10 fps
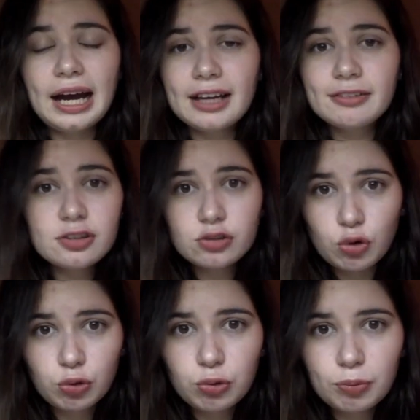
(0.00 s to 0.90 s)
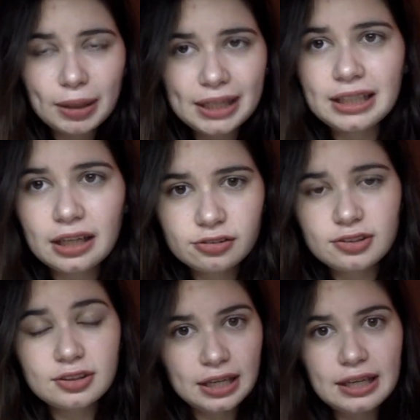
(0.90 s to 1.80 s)
I have so many other
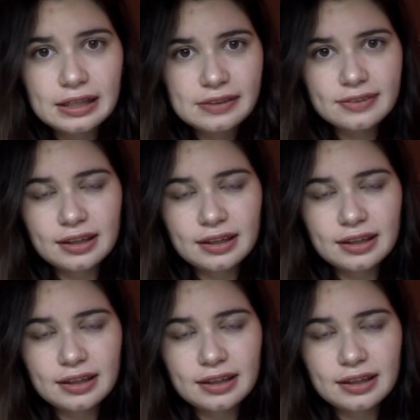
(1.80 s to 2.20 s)
things.